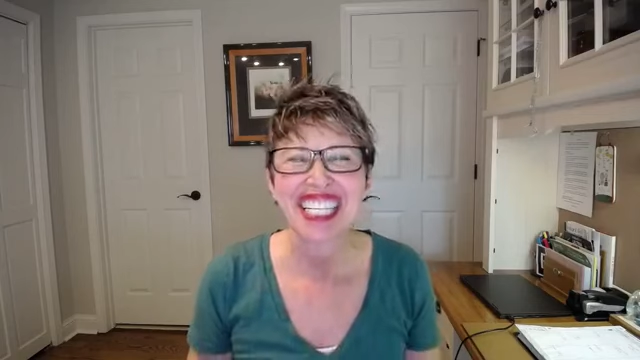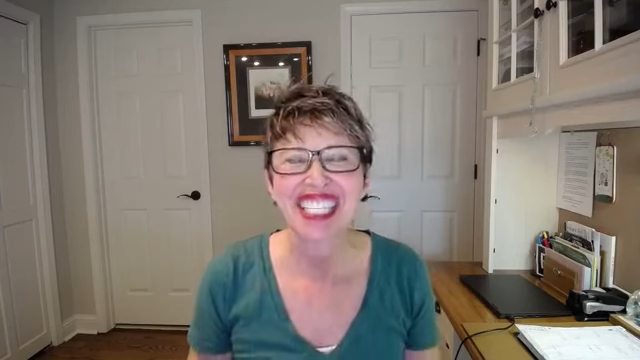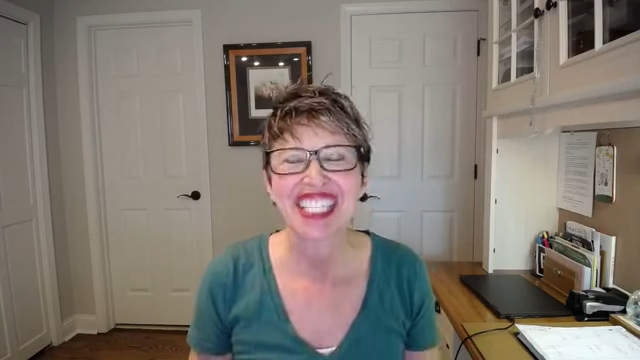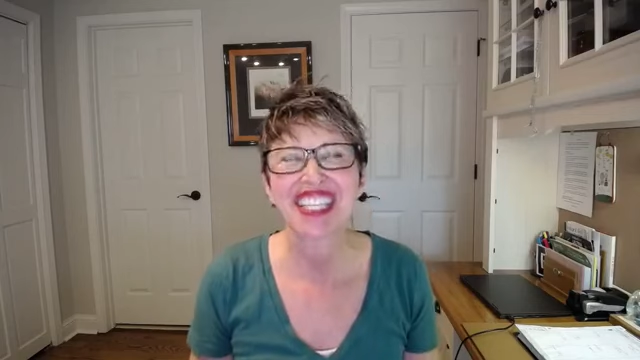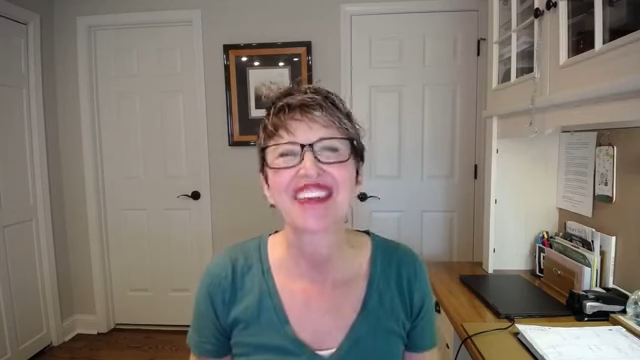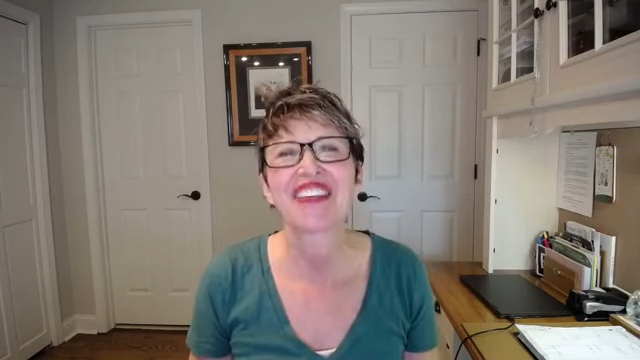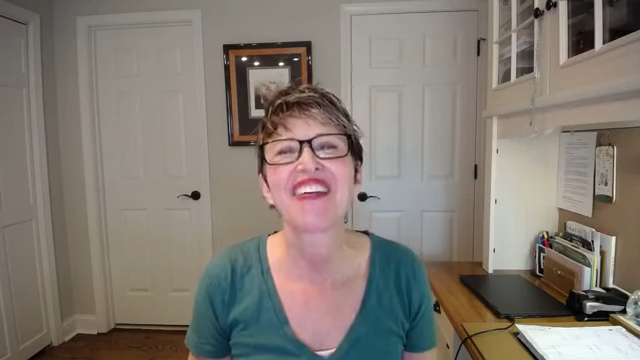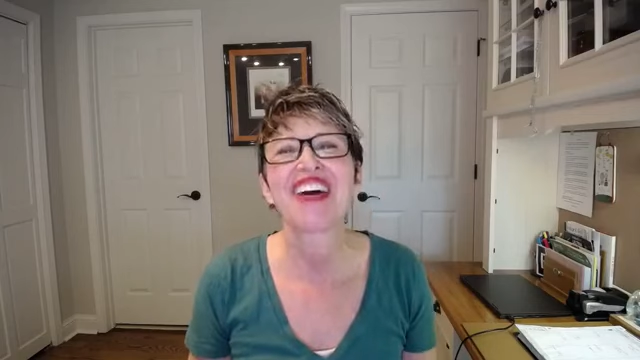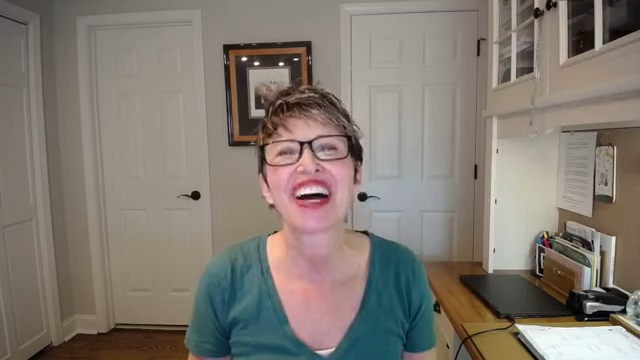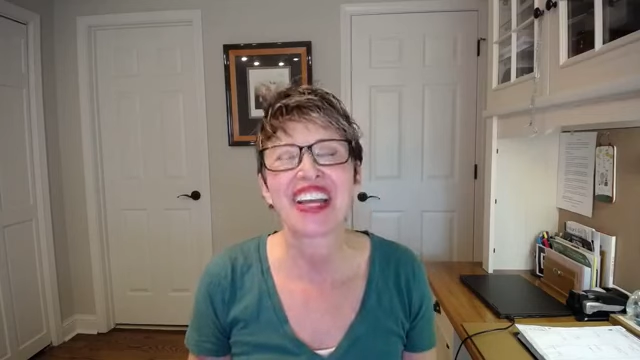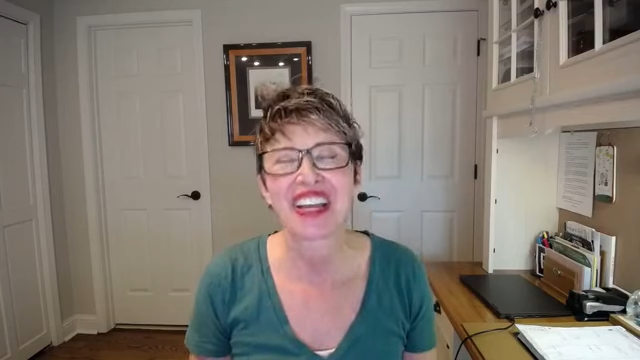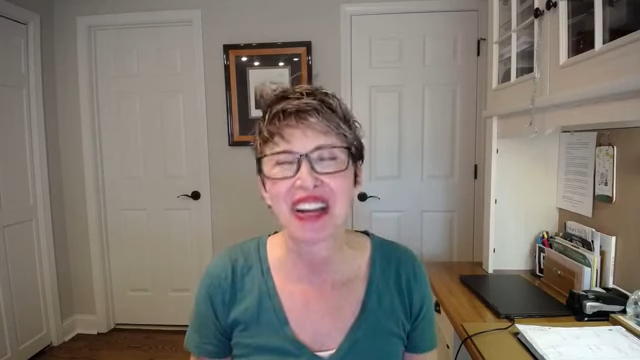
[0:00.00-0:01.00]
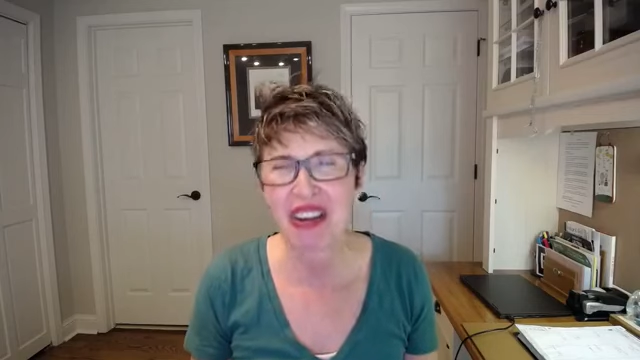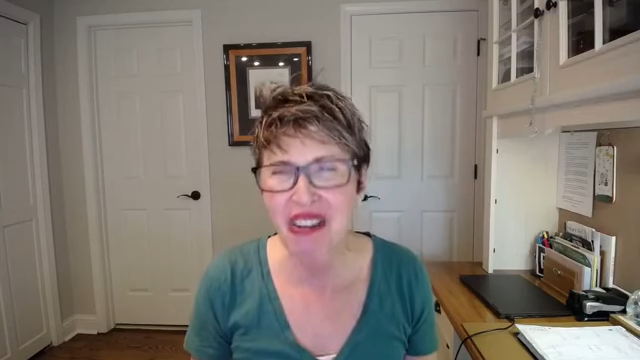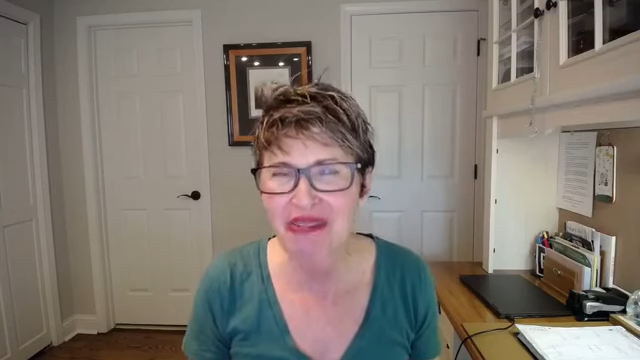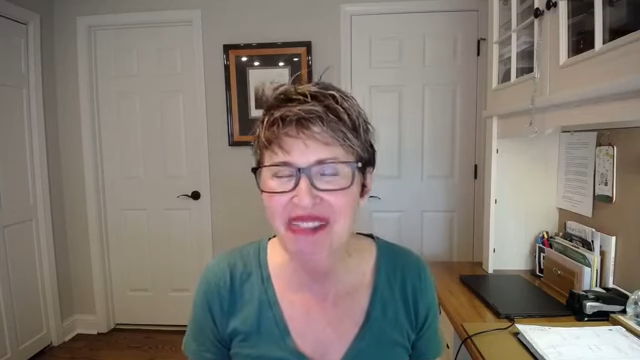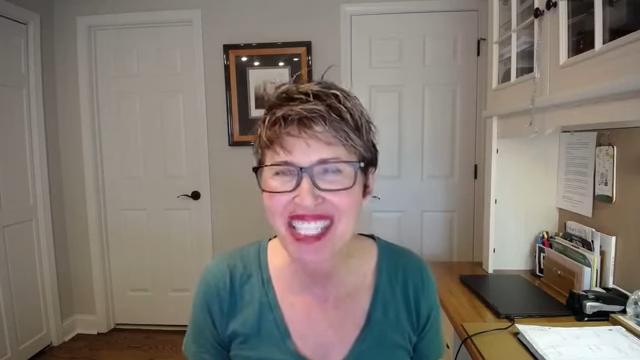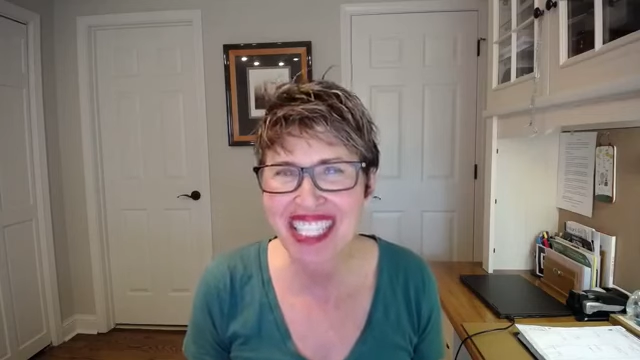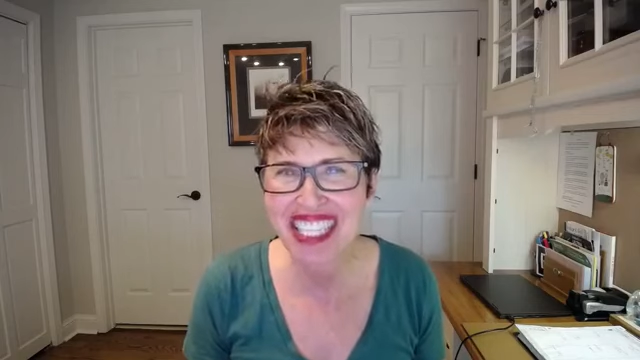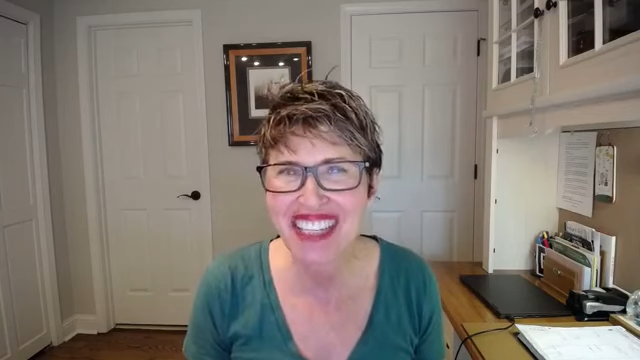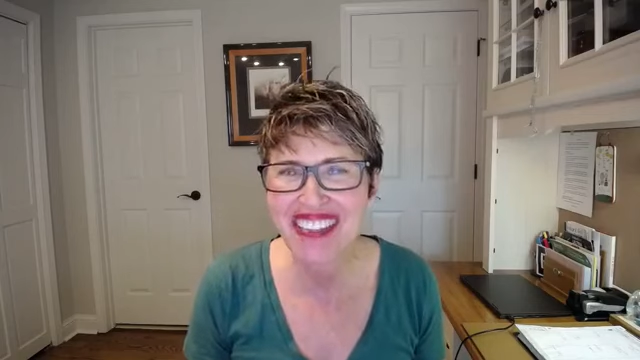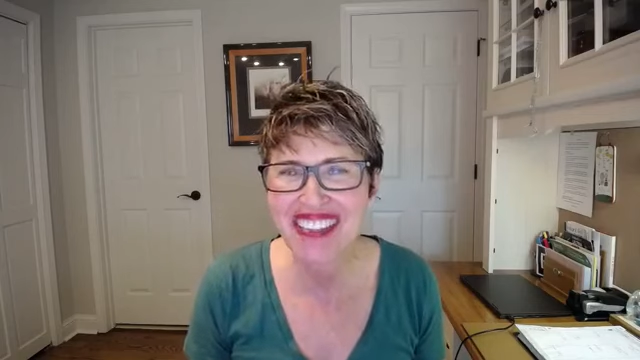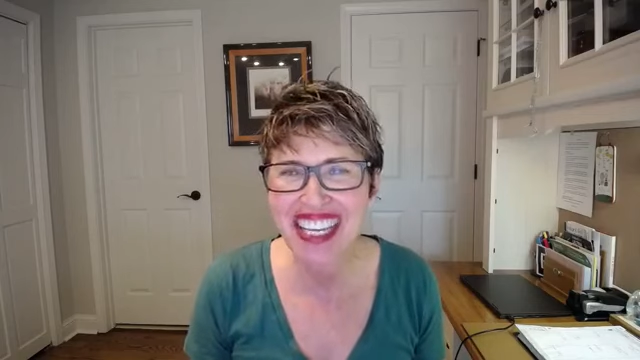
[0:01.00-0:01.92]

So I hope to see you